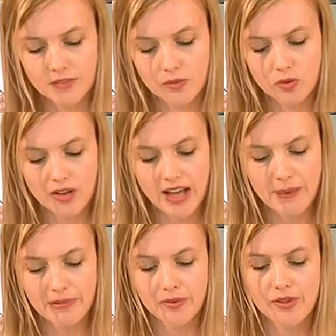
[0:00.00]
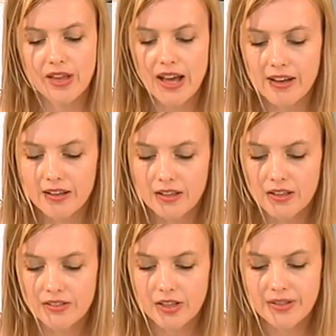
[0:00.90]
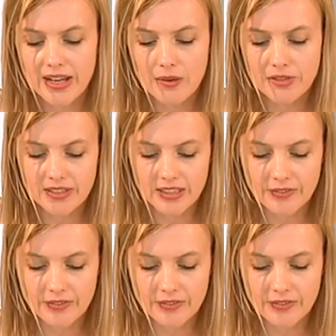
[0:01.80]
I'm quite happy with that. So now I'm just going